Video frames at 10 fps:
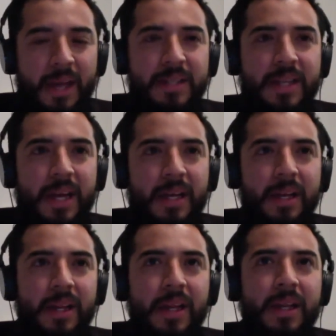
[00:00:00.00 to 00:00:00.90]
is that
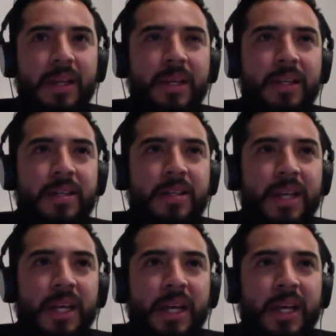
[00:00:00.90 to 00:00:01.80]
it's
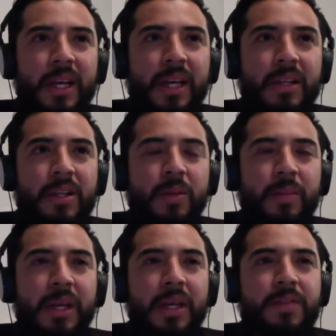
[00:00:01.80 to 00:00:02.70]
to
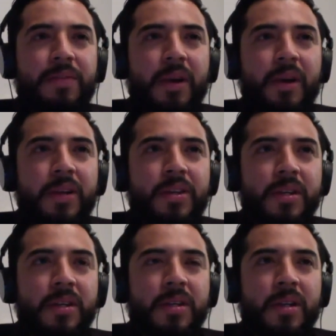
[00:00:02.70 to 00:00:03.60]
me it's very
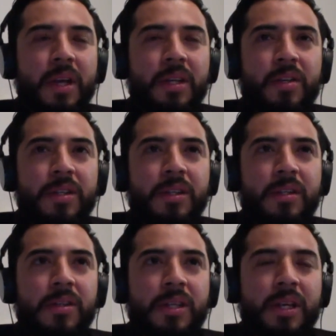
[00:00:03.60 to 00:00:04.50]
interesting
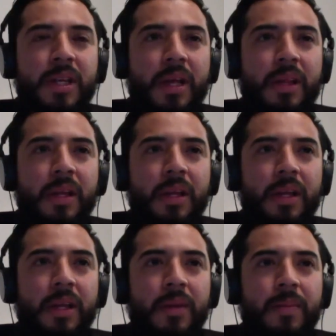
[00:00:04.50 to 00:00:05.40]
to see that
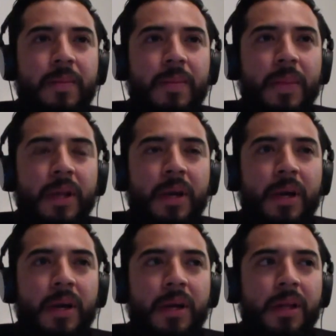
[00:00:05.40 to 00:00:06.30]
the
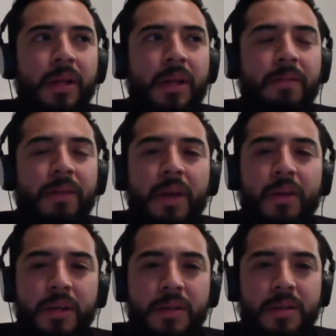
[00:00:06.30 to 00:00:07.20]

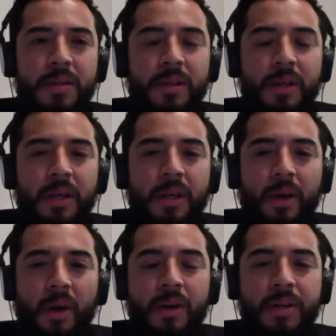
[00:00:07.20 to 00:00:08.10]
veterans
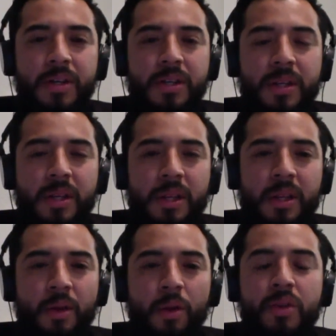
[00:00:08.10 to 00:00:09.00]
are just
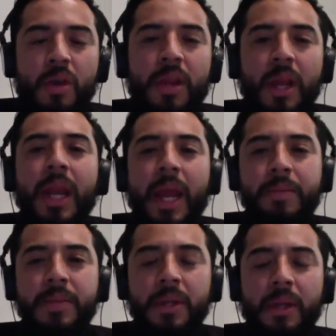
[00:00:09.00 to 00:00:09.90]
those are the
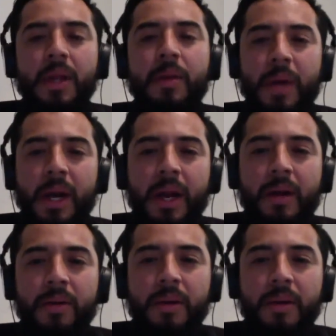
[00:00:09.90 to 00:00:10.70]
names in the club right now,